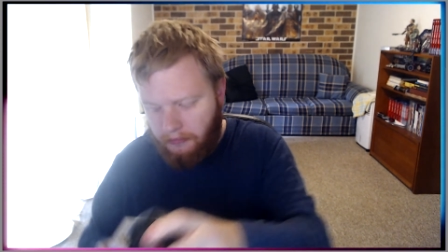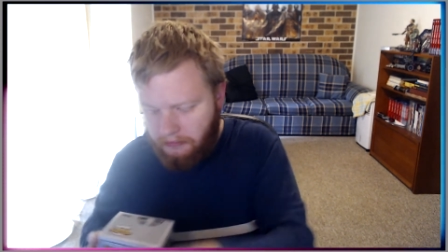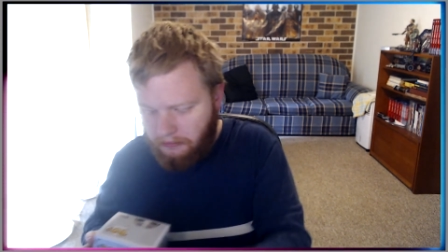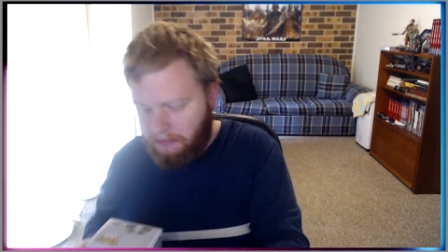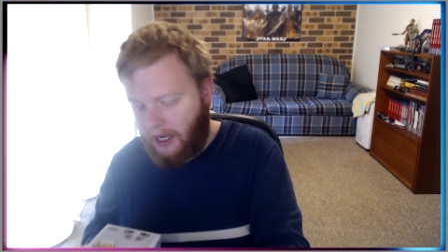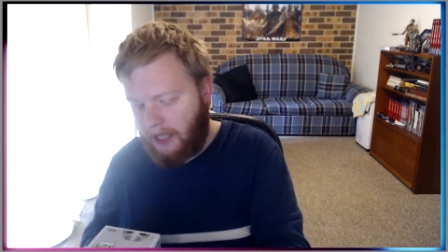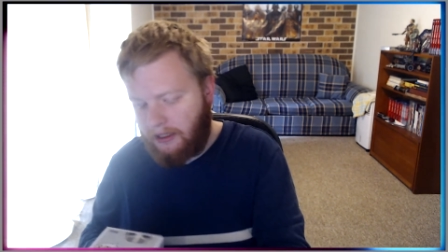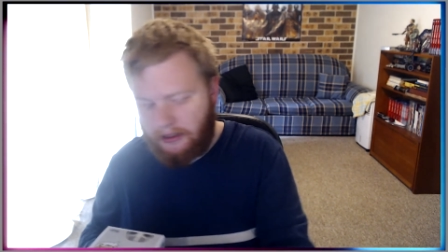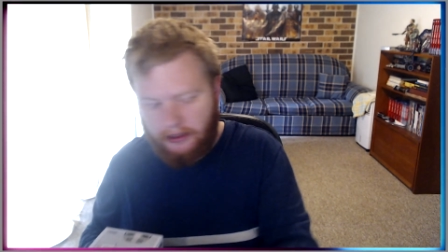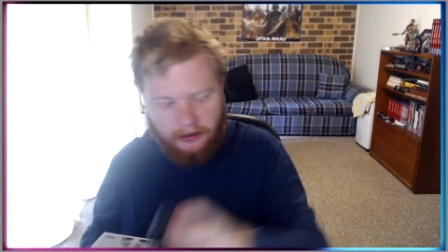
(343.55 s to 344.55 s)

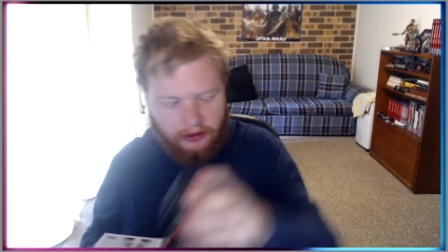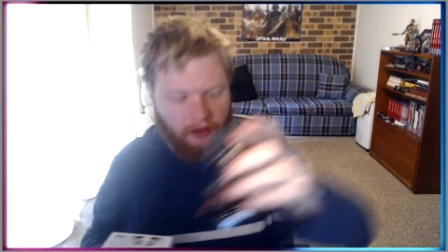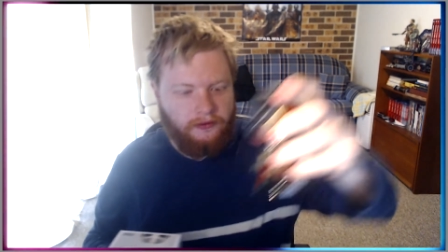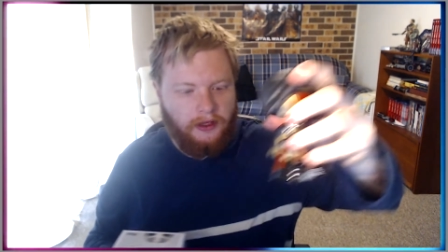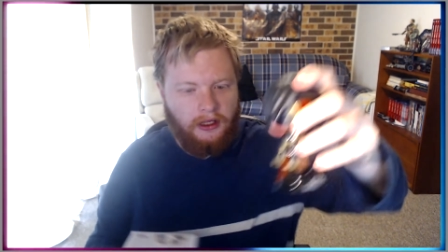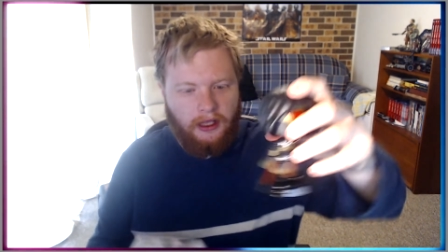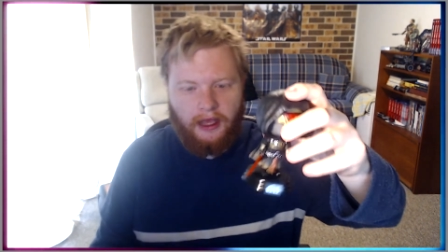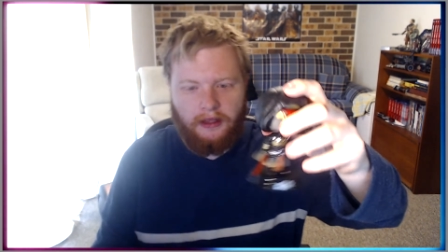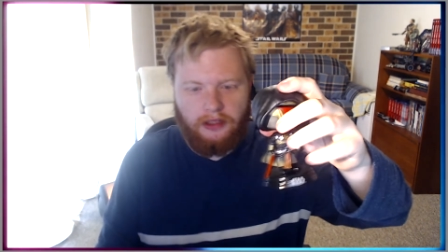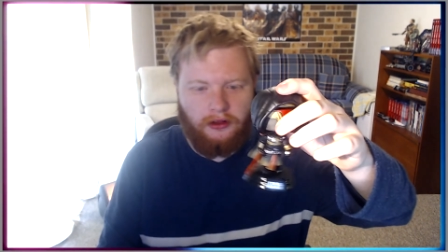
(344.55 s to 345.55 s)
Malak. So, yeah,
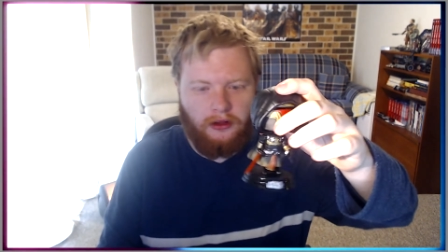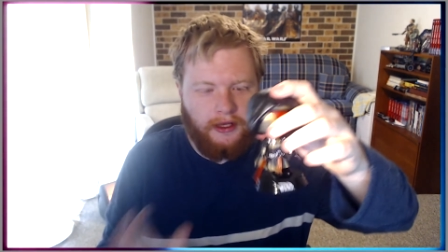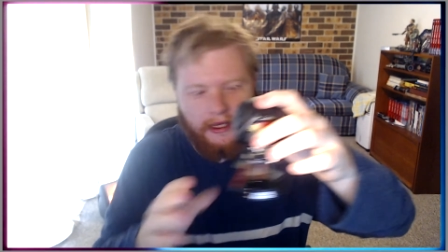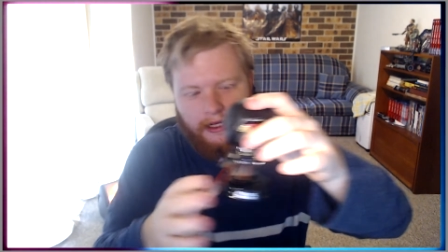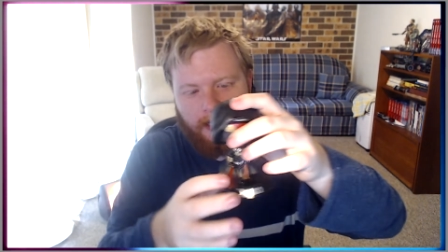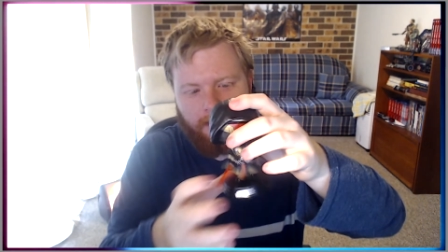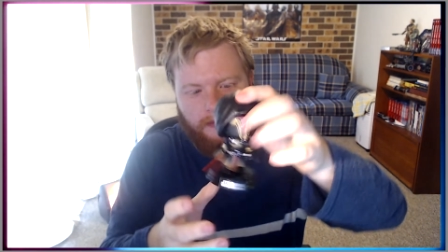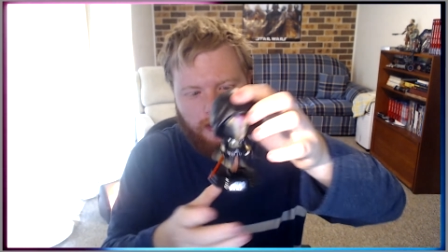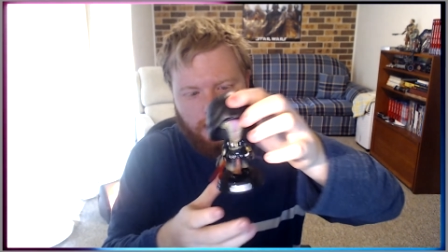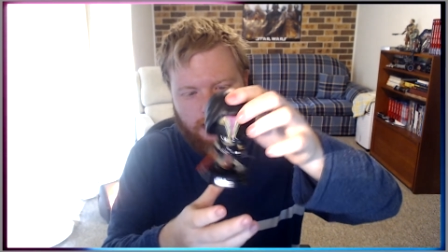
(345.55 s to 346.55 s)
so looking at him,
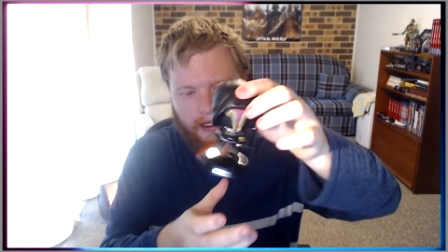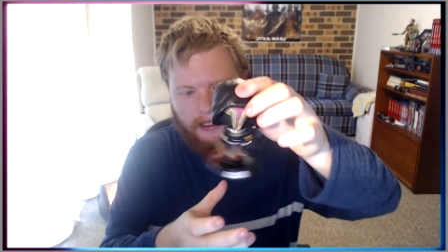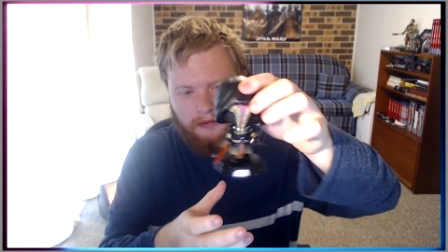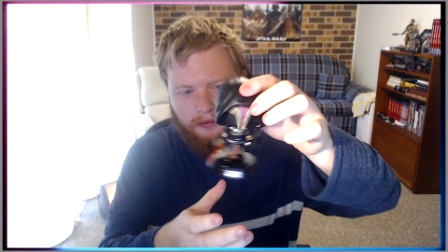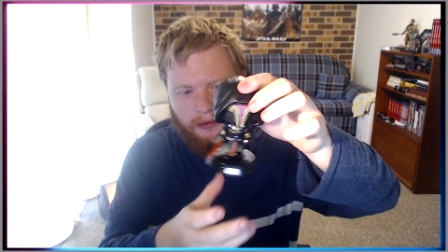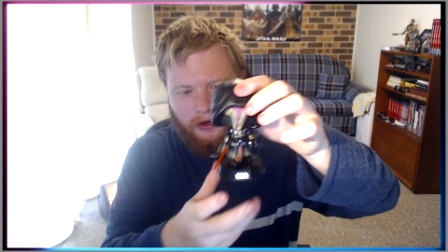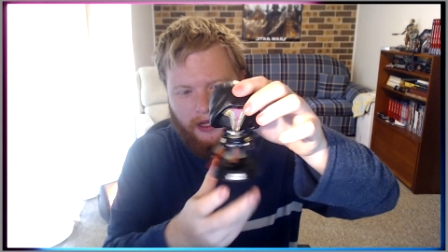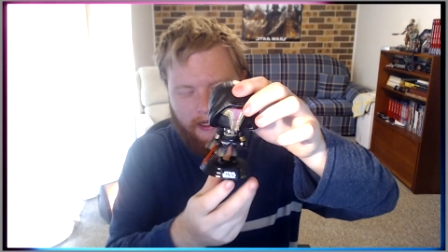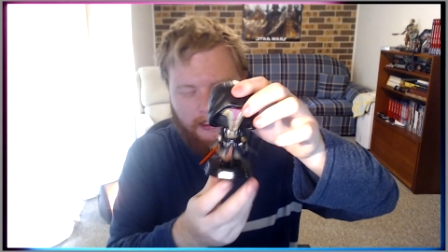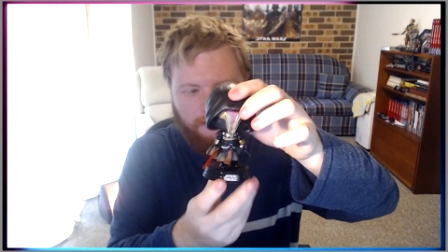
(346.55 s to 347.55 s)
he's
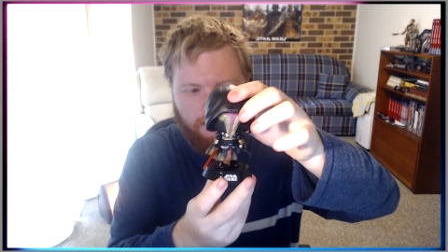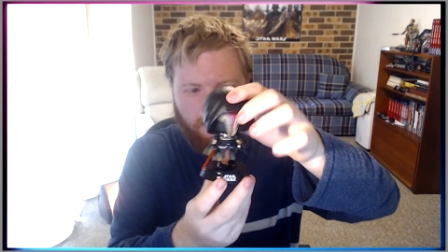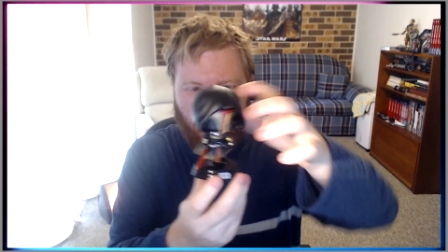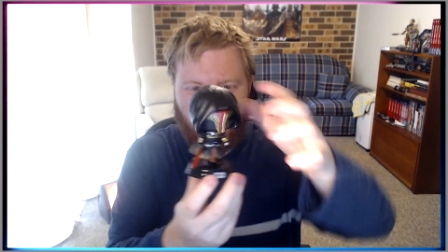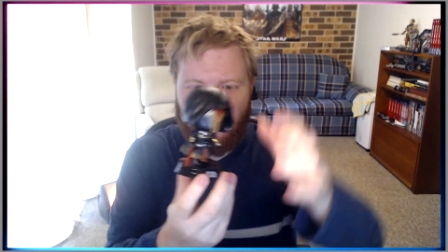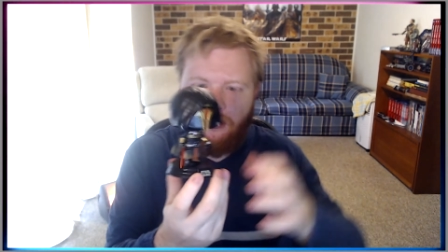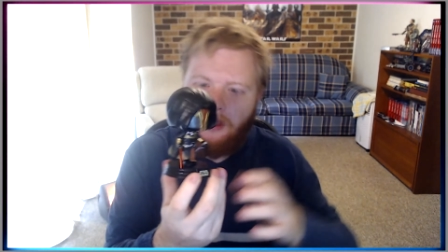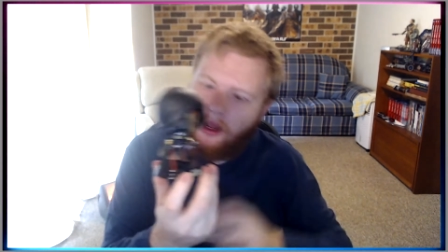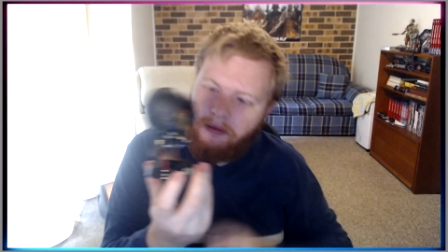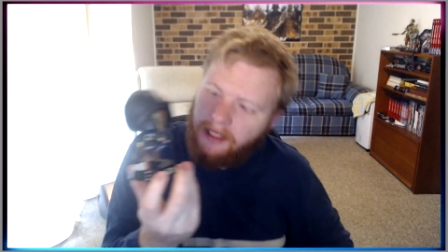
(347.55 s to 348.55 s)
bobblehead.
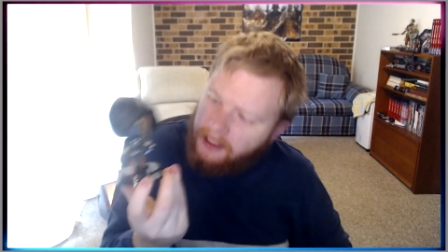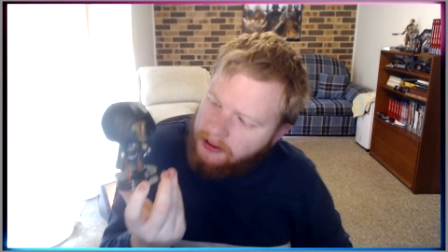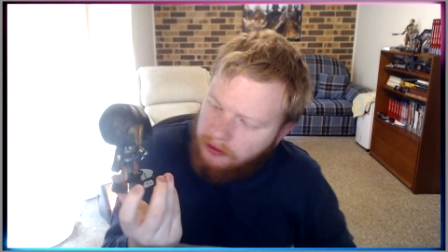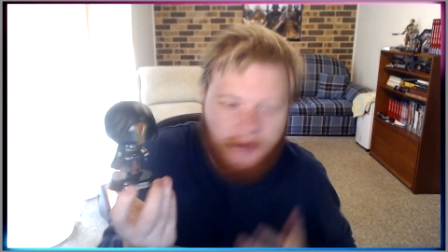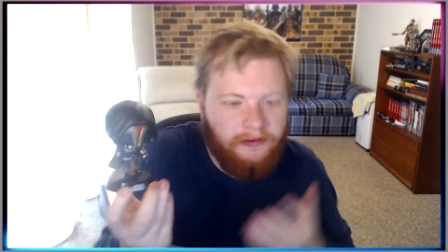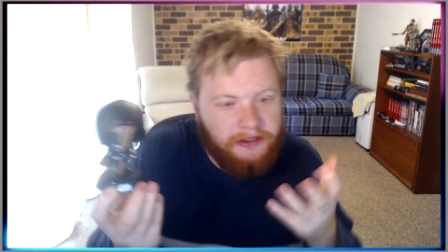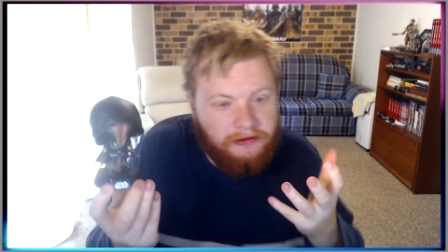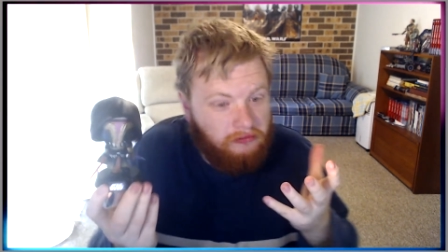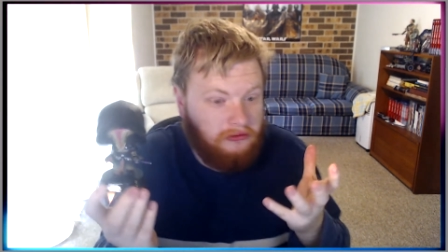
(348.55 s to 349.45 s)
I mean, it's Revan.